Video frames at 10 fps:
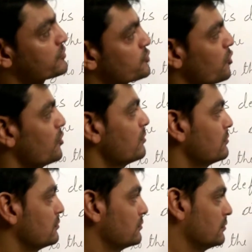
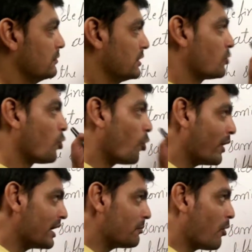So the
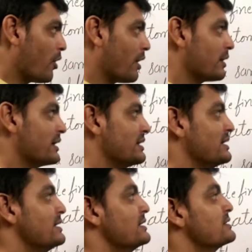covalent bond
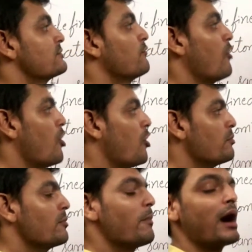is
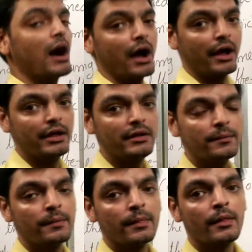formed
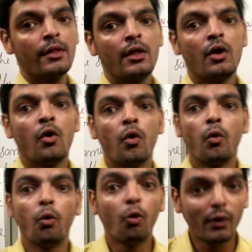by
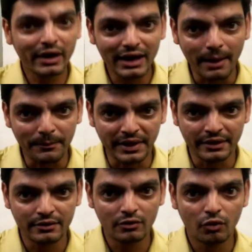
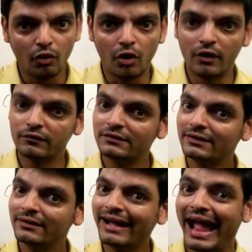overlapping of
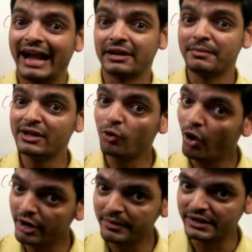the atomic
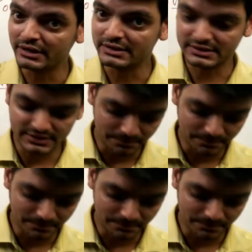orbitals.